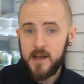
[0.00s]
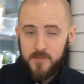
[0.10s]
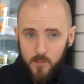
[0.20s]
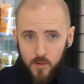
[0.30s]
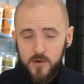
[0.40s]

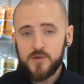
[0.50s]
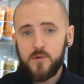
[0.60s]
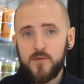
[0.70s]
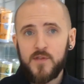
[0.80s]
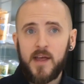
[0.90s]
If it works
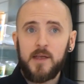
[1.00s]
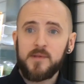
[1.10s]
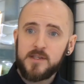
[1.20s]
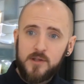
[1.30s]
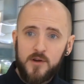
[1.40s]
over time,
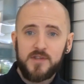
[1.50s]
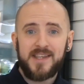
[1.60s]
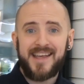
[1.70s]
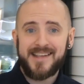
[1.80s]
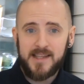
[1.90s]
it starts
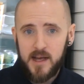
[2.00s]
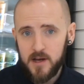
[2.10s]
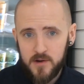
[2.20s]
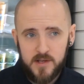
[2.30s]
to get tired.